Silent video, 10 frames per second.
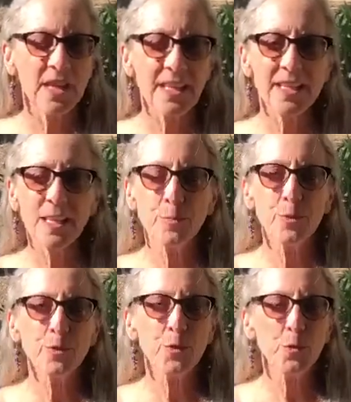In
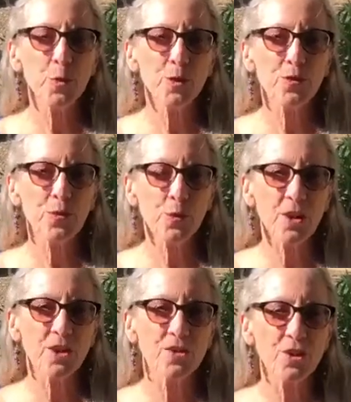Hebrew, the word
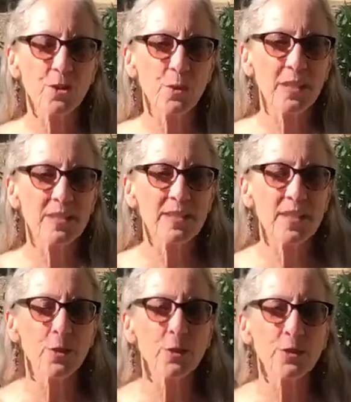for a Jew is
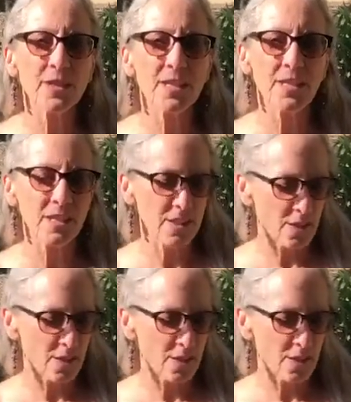Yehudi,